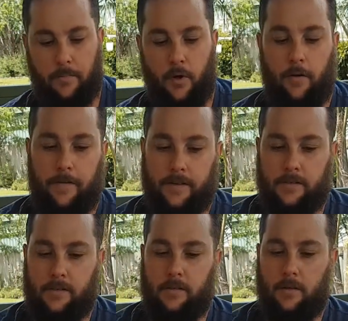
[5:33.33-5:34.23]
Perfect.
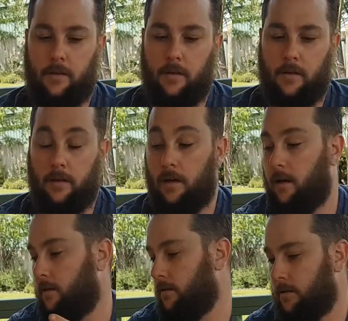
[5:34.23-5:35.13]

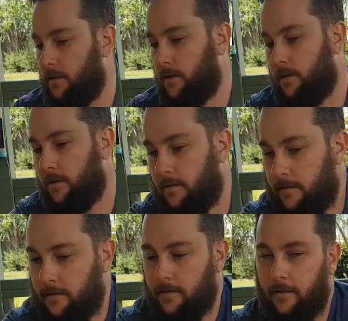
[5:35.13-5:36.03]
Oh,
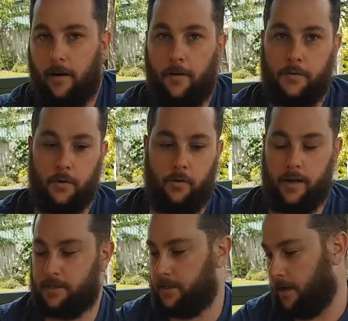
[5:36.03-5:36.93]
off to a
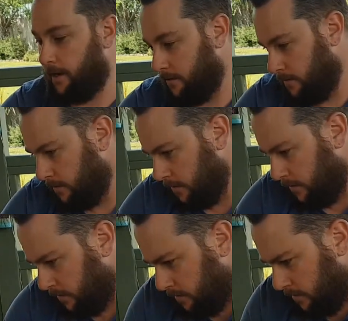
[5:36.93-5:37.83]
great start.
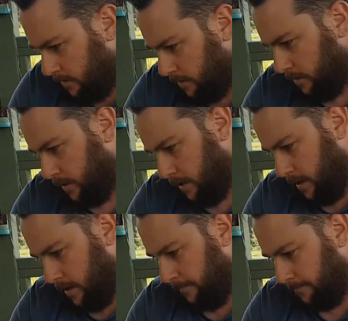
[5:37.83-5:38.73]

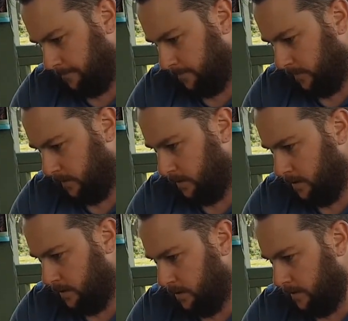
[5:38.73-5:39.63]
Okay.
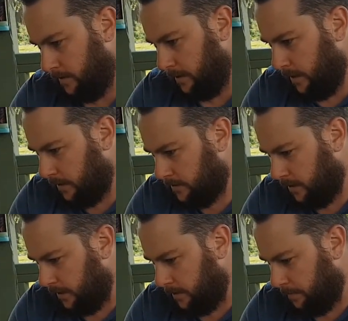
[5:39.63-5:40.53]
The next
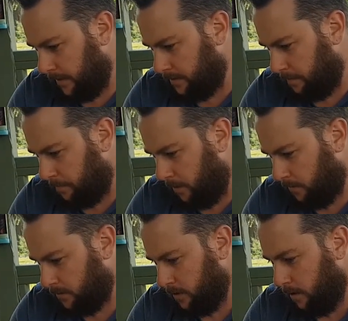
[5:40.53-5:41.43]
thing in the basic
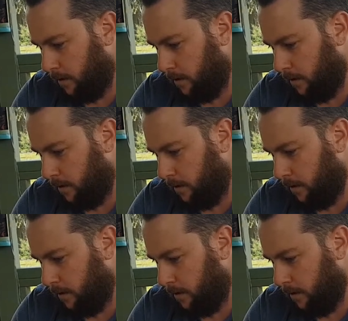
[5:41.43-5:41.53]
box.